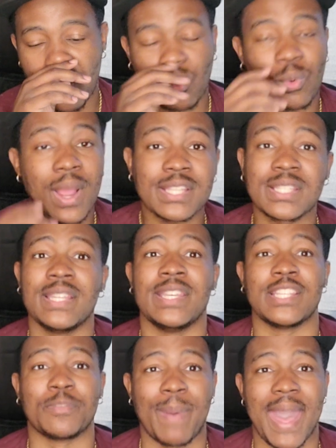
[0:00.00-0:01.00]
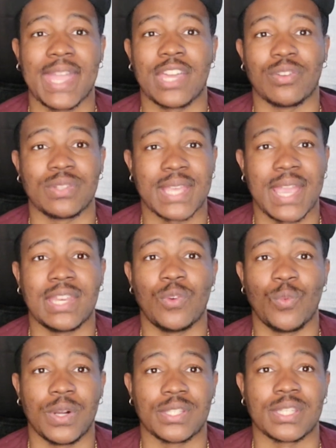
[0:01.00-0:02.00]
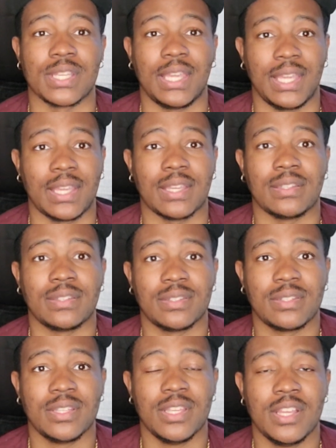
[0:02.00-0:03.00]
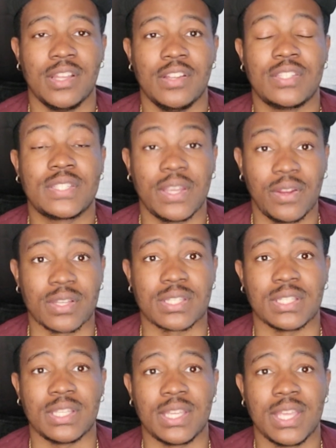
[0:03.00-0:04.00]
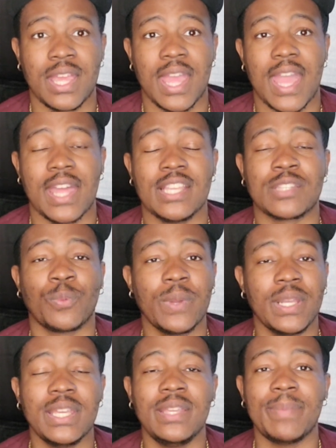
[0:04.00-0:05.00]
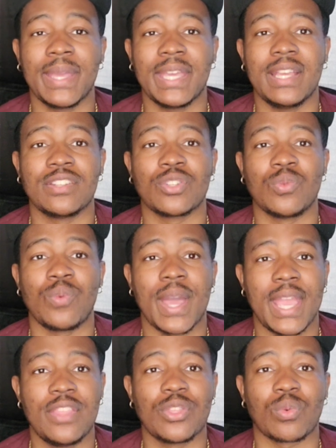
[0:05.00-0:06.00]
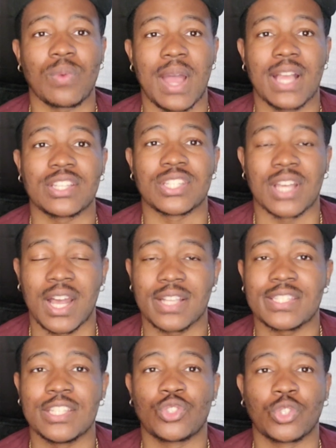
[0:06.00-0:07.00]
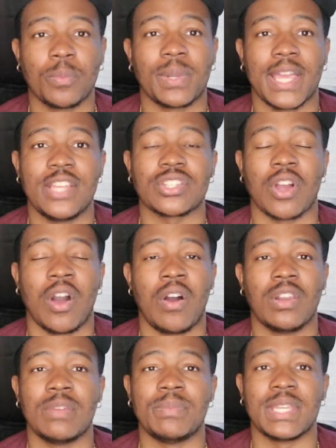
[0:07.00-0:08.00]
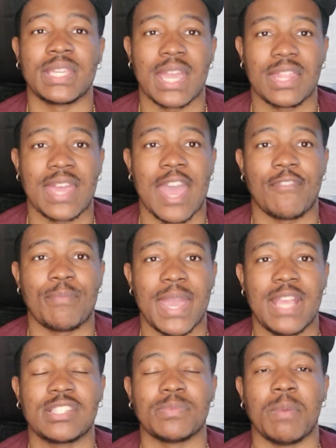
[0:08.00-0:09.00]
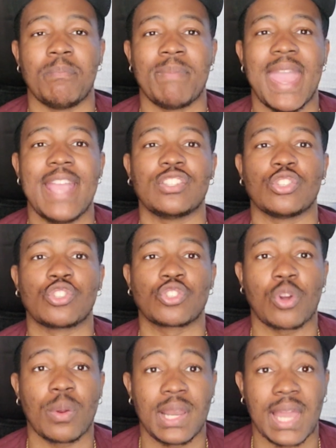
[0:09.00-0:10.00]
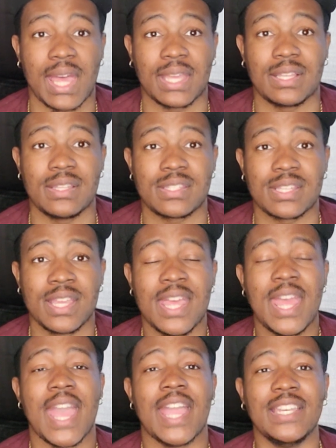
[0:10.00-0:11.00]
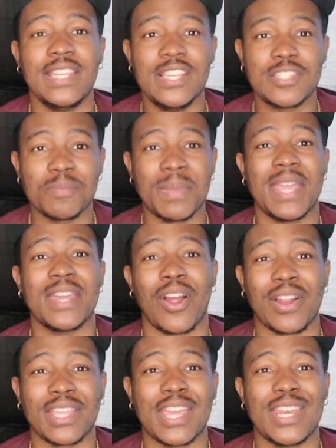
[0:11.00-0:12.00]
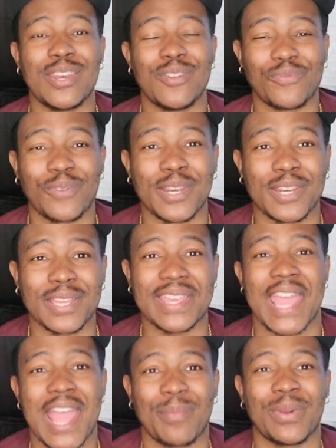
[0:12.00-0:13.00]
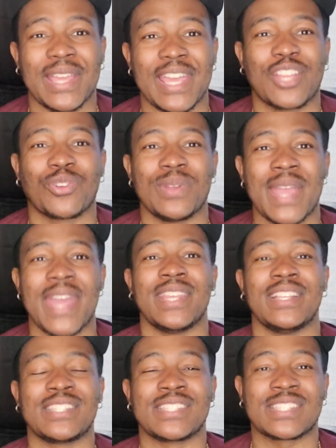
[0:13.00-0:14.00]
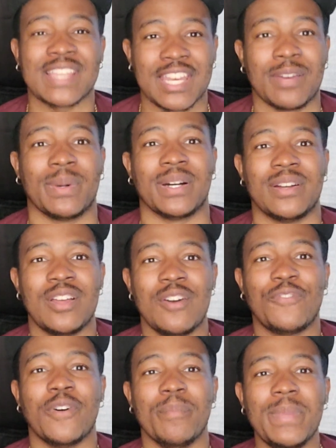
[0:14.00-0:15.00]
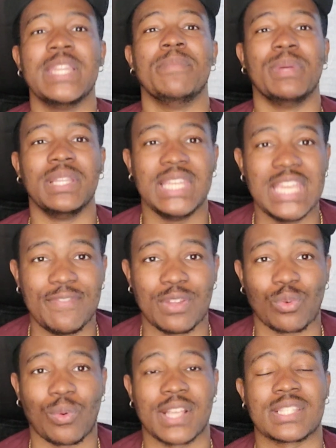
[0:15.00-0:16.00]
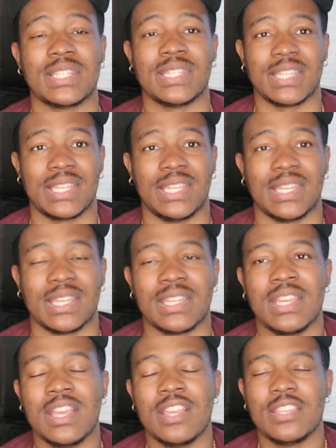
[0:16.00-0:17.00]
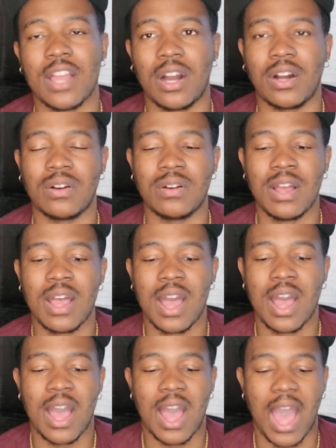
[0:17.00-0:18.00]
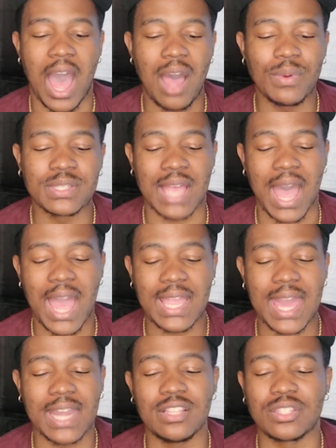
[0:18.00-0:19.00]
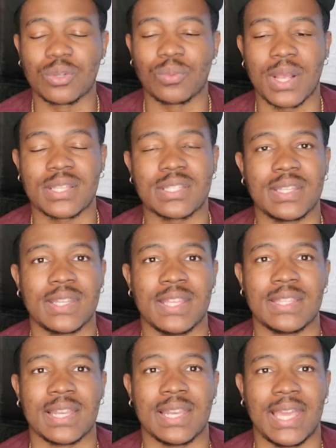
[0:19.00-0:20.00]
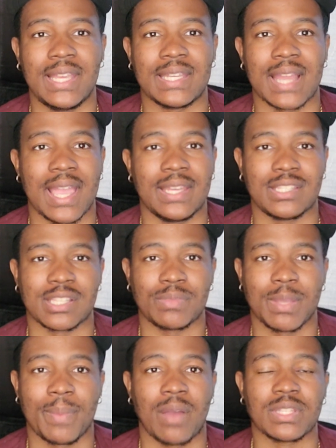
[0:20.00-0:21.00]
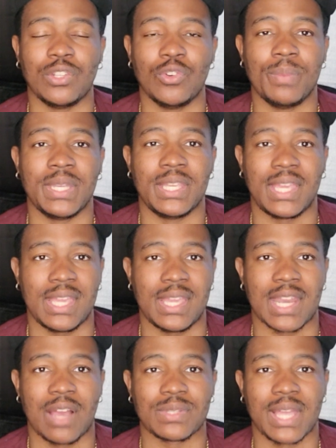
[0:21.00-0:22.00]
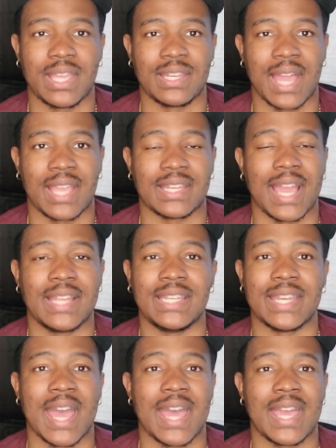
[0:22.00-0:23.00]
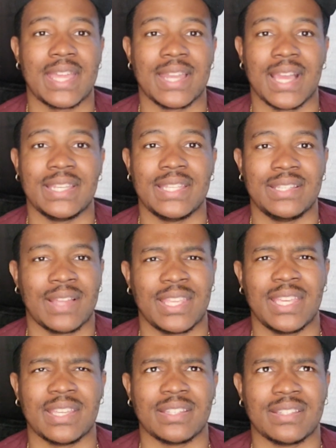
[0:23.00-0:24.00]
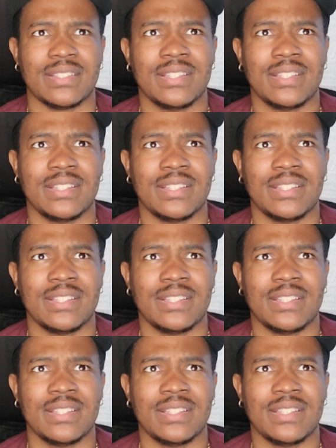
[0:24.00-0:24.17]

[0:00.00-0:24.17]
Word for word: Wrestling is back entertaining once again. Seriously, and it's really, man, Dwayne The Rock Johnson, Triple H, all them together have made some amazing storylines. And these men are getting in front of the camera and creating cinema for me to believe in wrestling again. Y'all, I was, I got into wrestling in the late 90s. I'm talking I was a little bitty kid. I was like, like 99, 90, like yeah,